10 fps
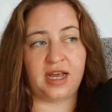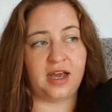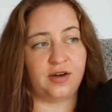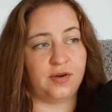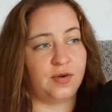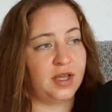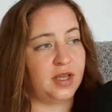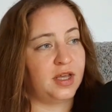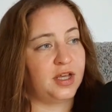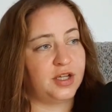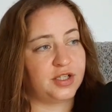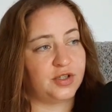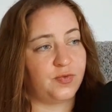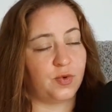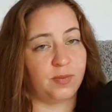how
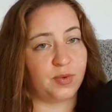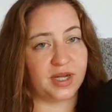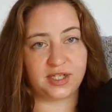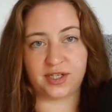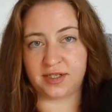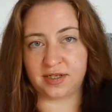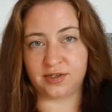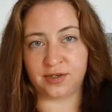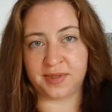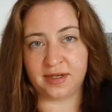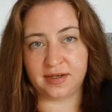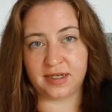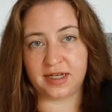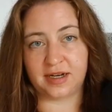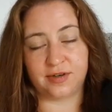to form questions in German,
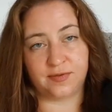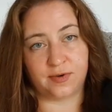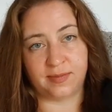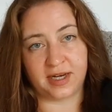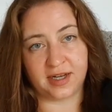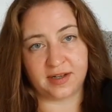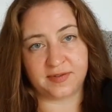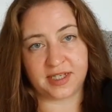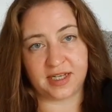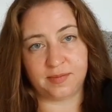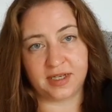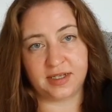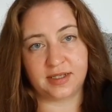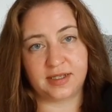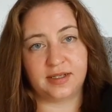how to form negative
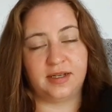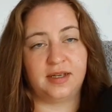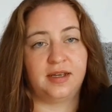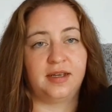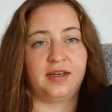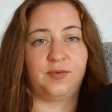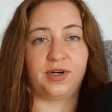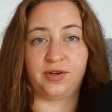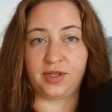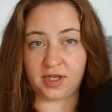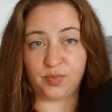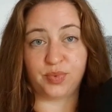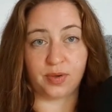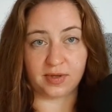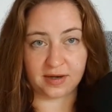statements, what are the
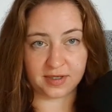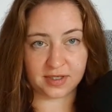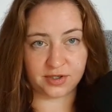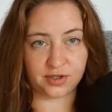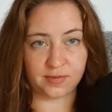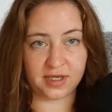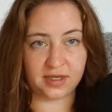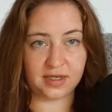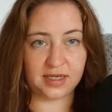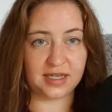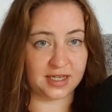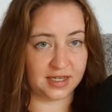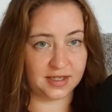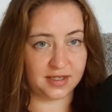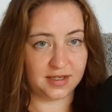pronouns in German,
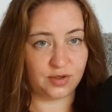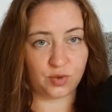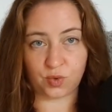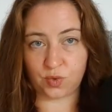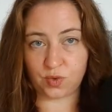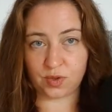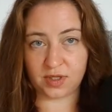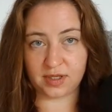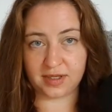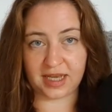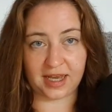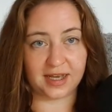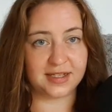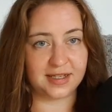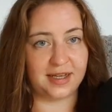ich, du,
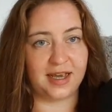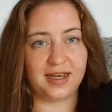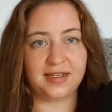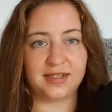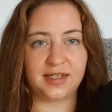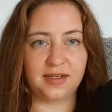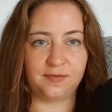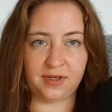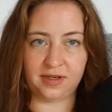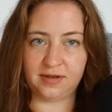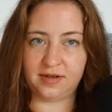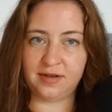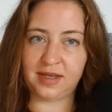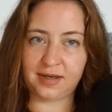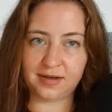er, sie, es, wir,
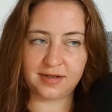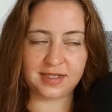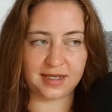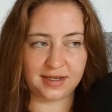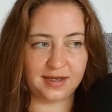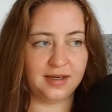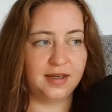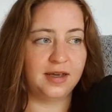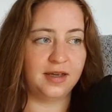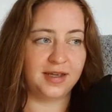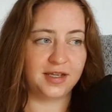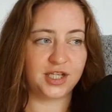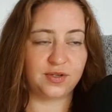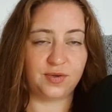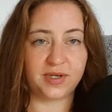ihr, sie.
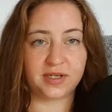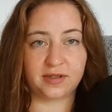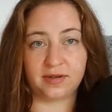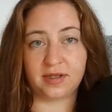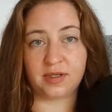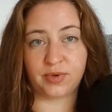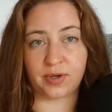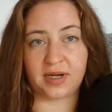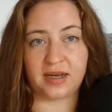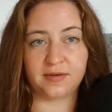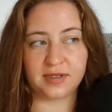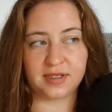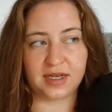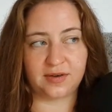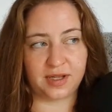So you want to learn these
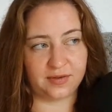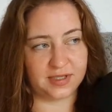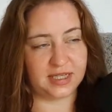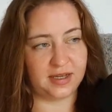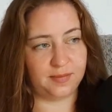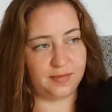pronouns, how to use them.